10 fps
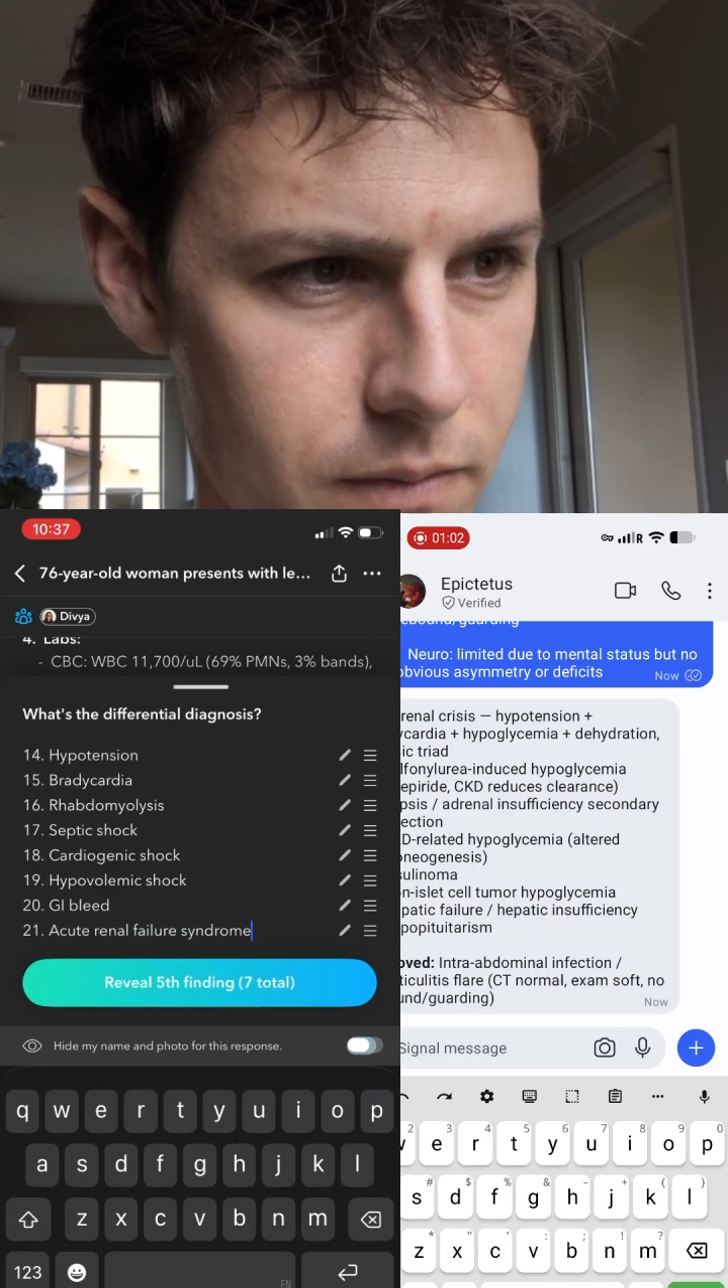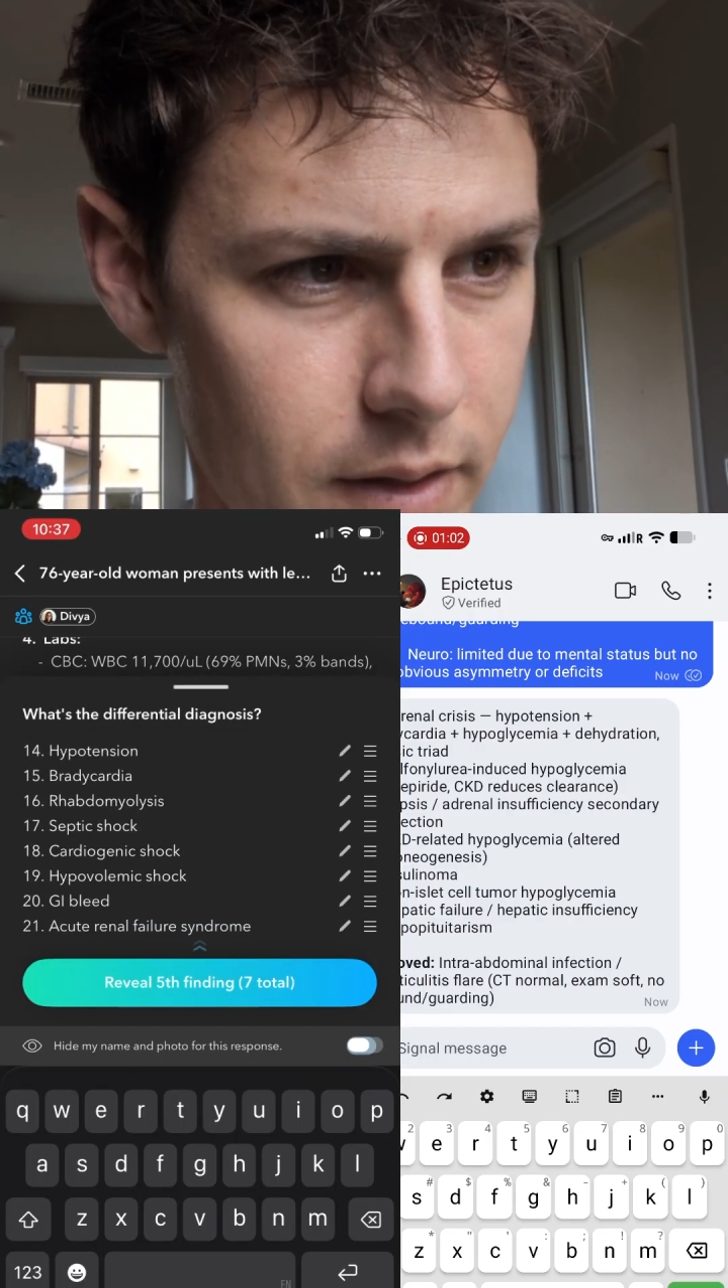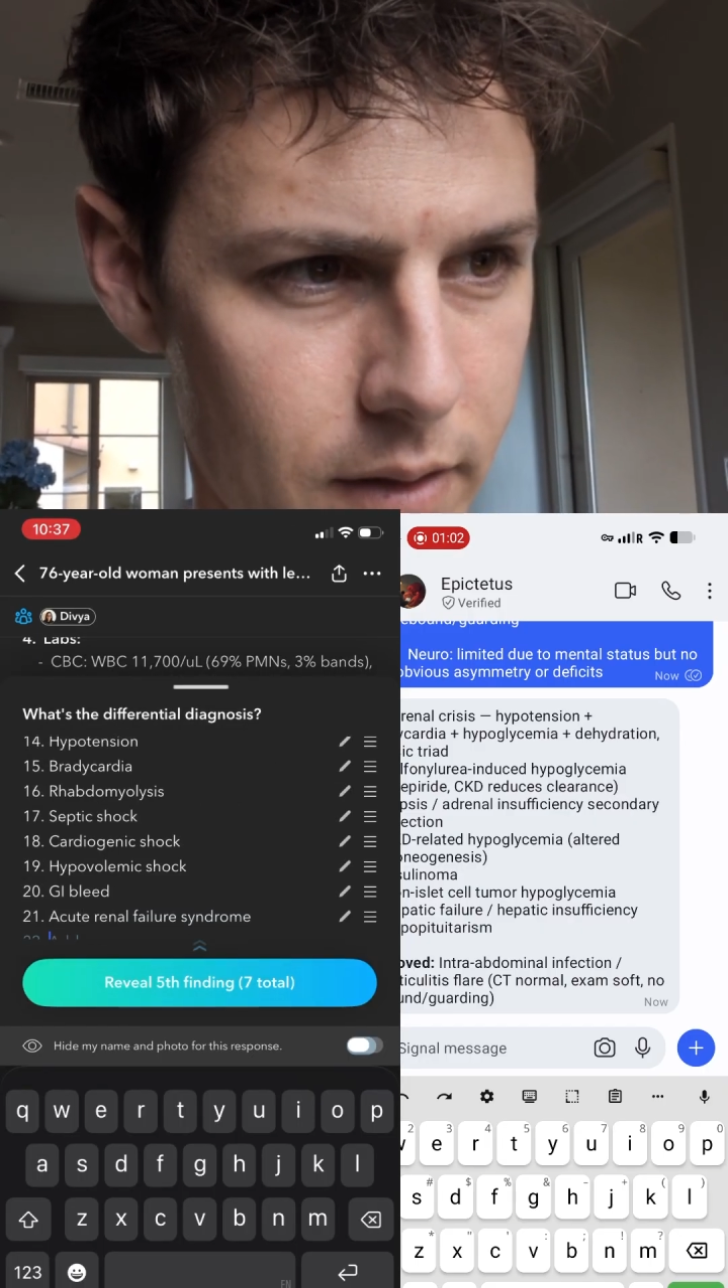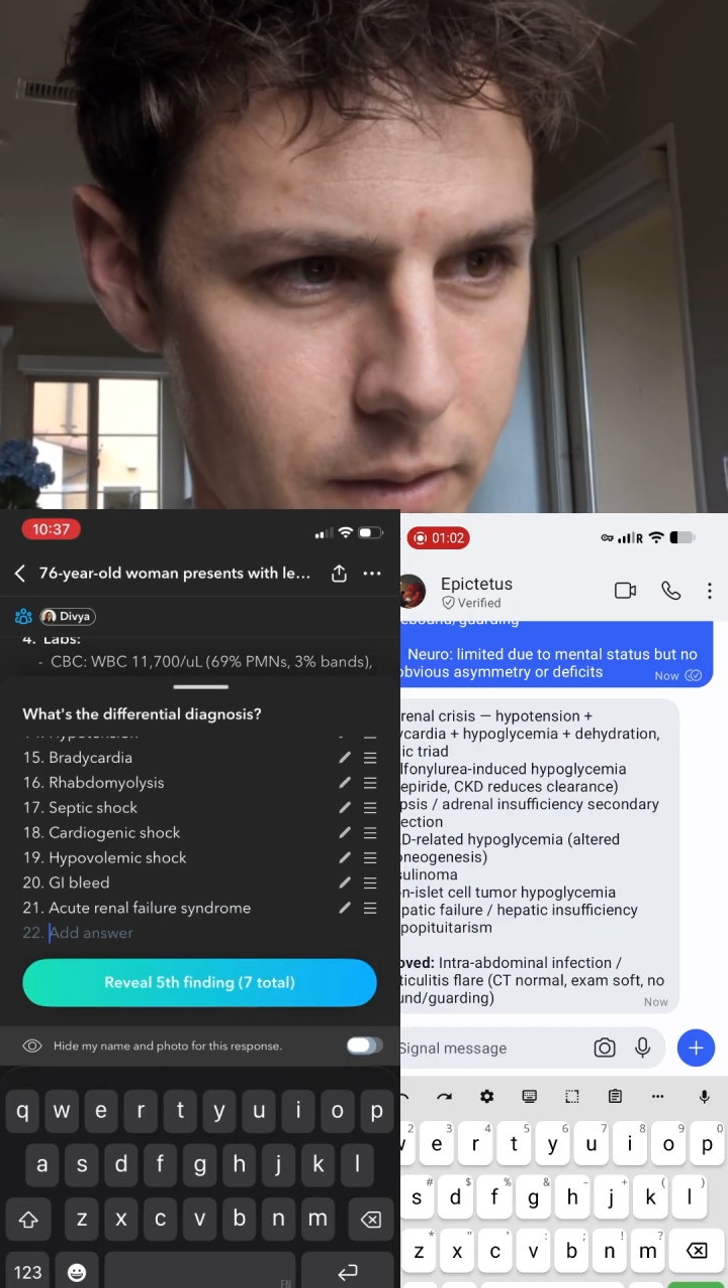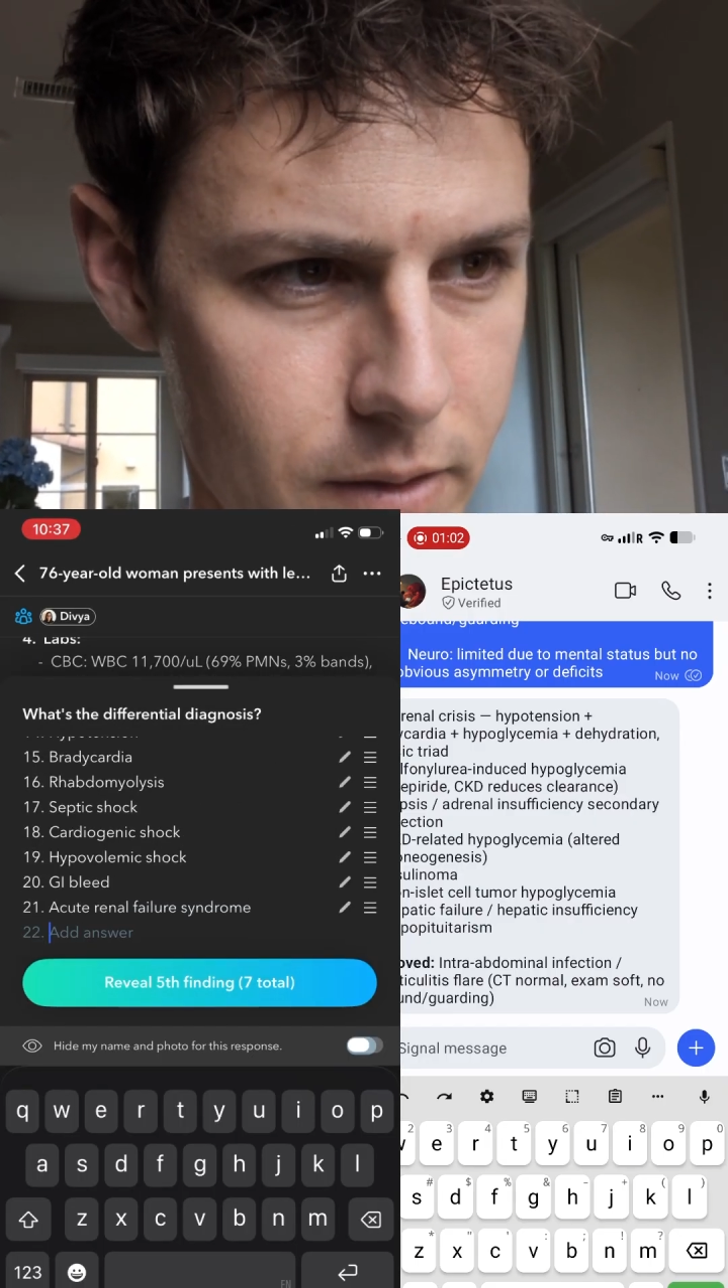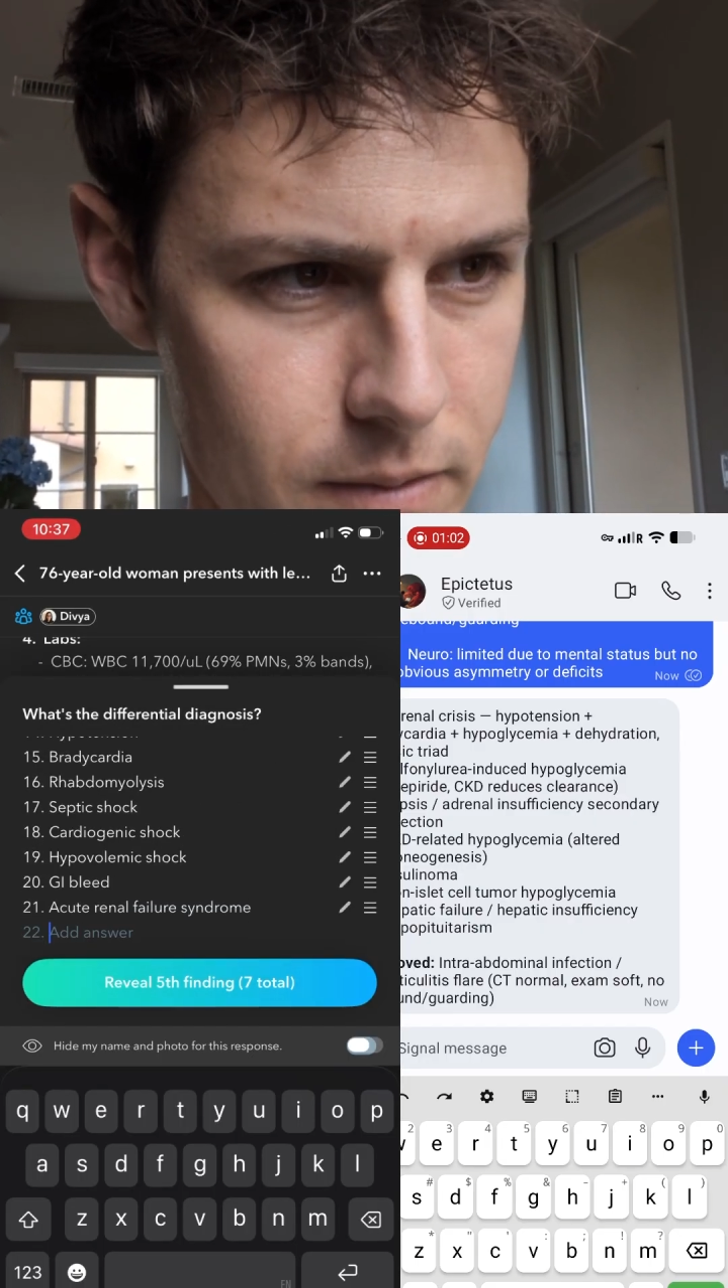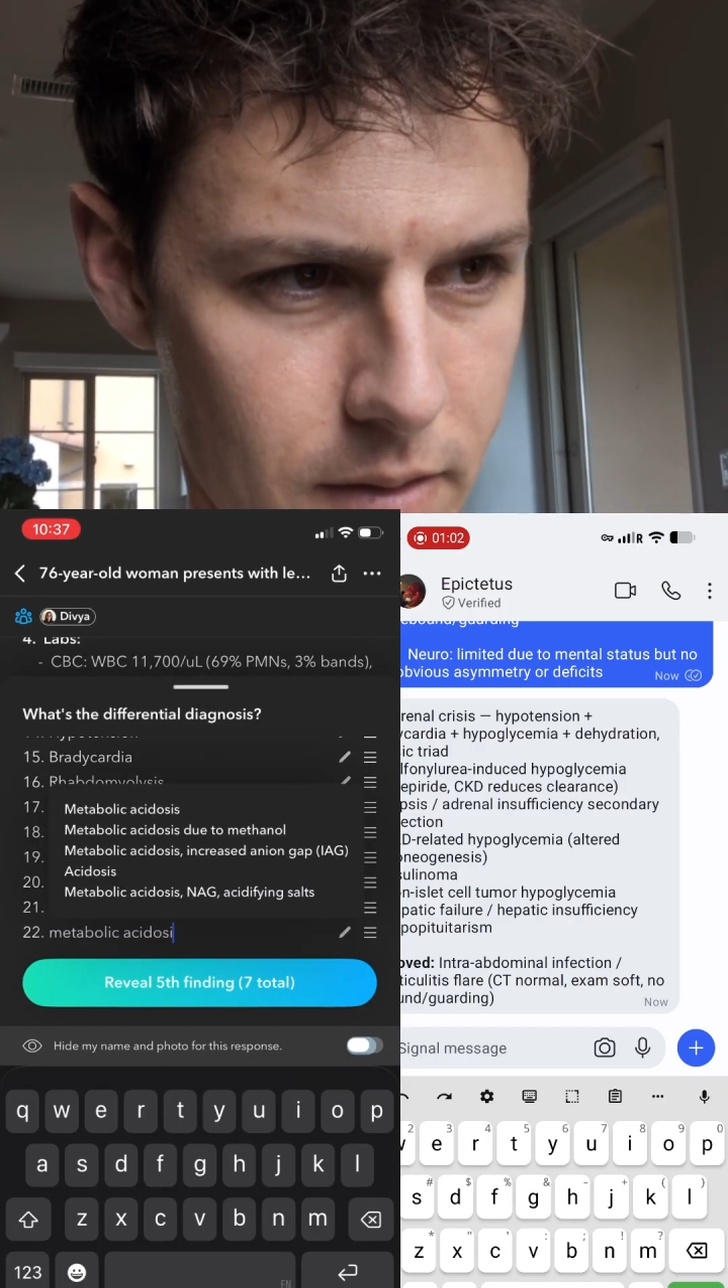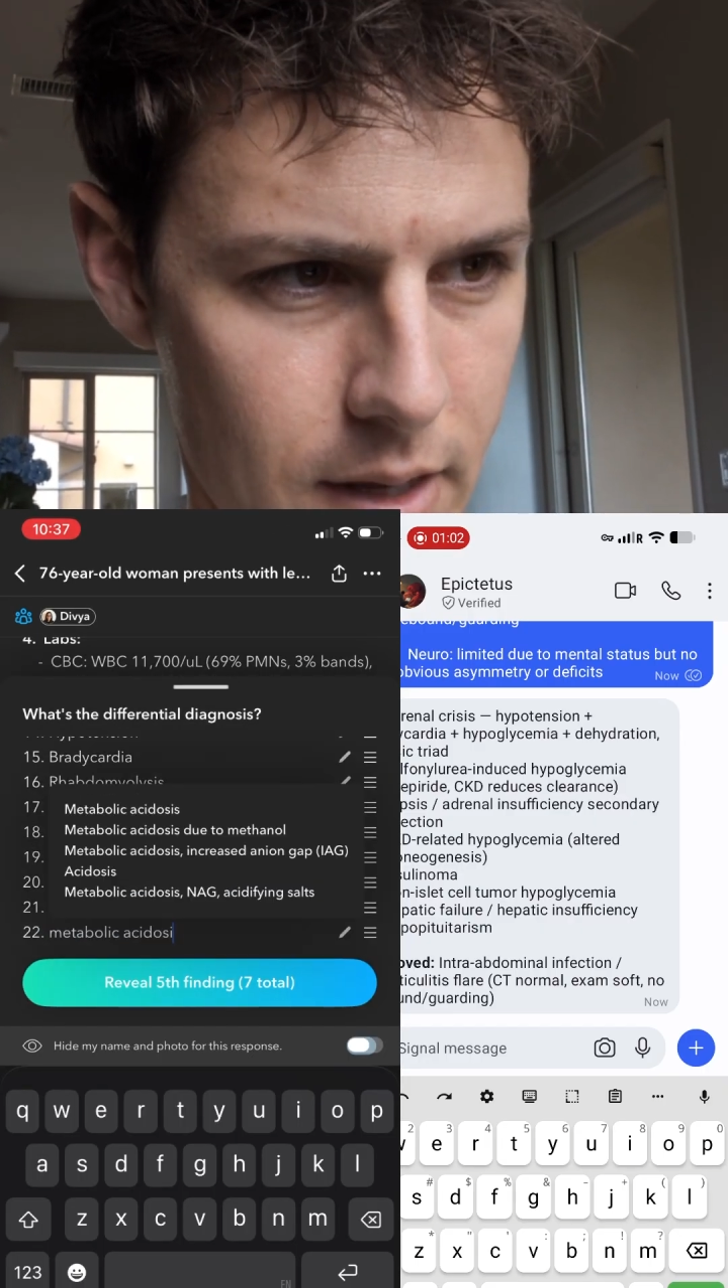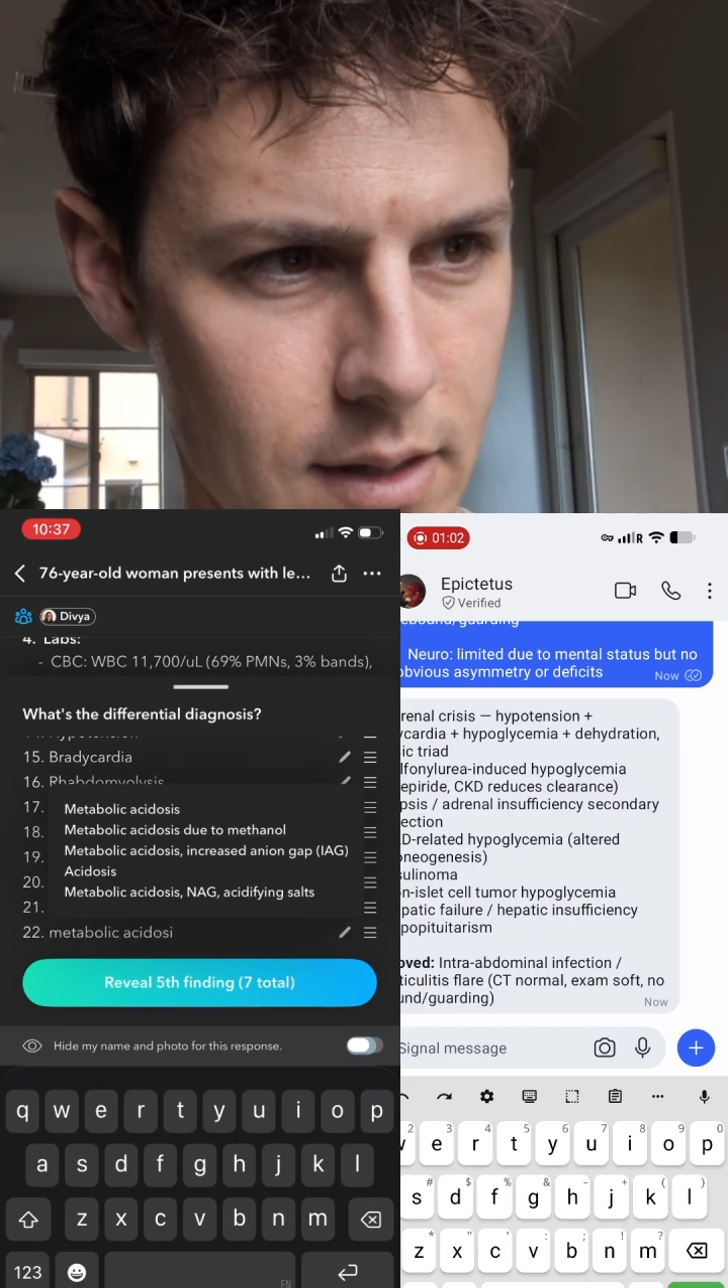failure,